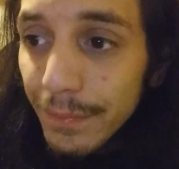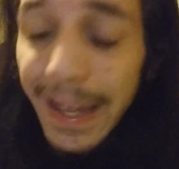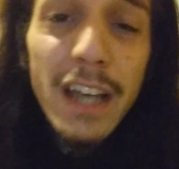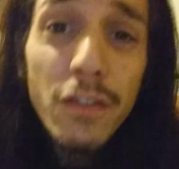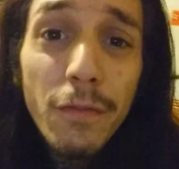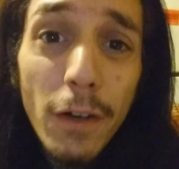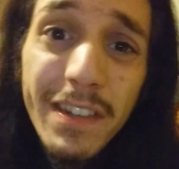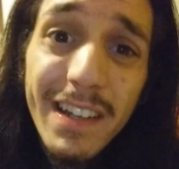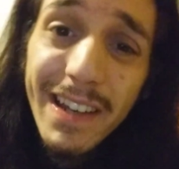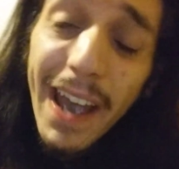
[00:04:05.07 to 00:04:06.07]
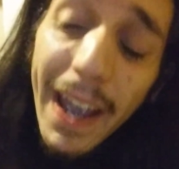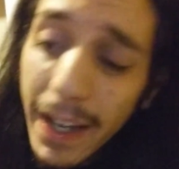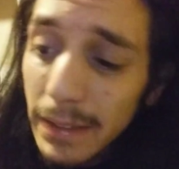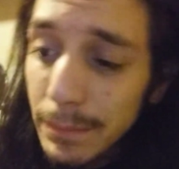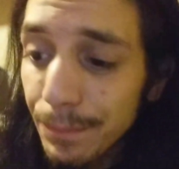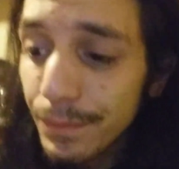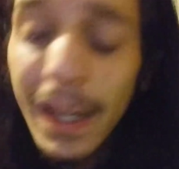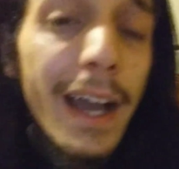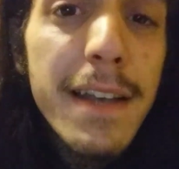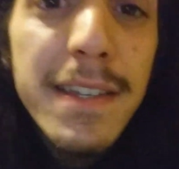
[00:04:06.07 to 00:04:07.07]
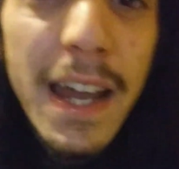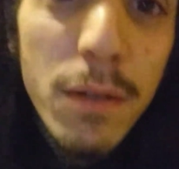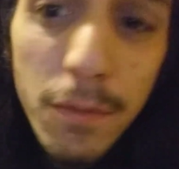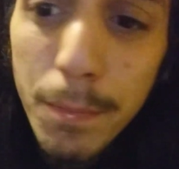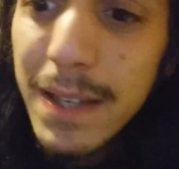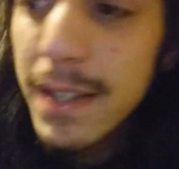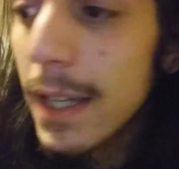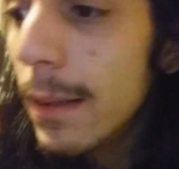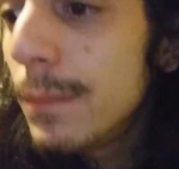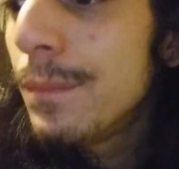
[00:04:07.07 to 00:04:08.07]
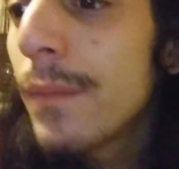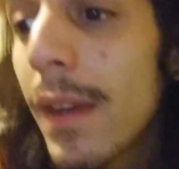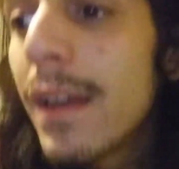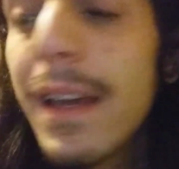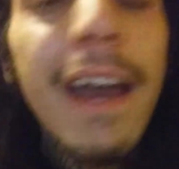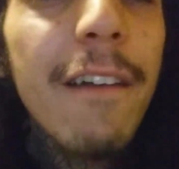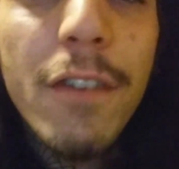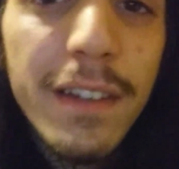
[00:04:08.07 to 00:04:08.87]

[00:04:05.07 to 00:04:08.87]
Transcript: As for today, like I said, it was busy. Every